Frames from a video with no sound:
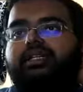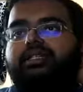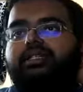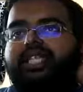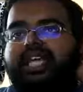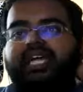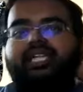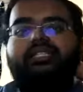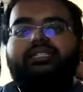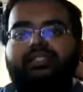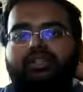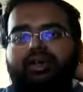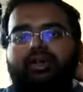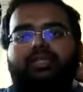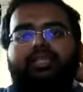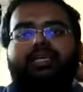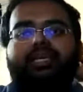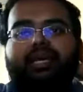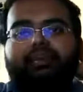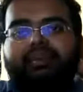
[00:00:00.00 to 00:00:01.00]
that's all
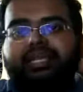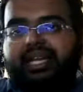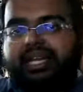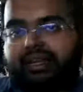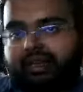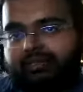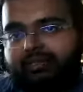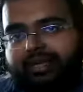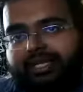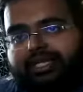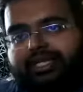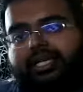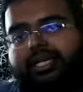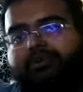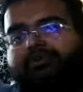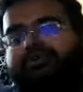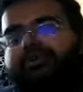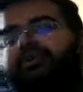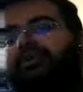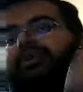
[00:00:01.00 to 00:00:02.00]
the time that I have, basically.
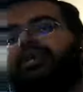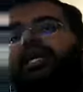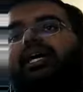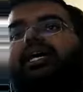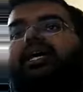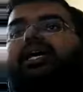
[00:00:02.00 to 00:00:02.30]
So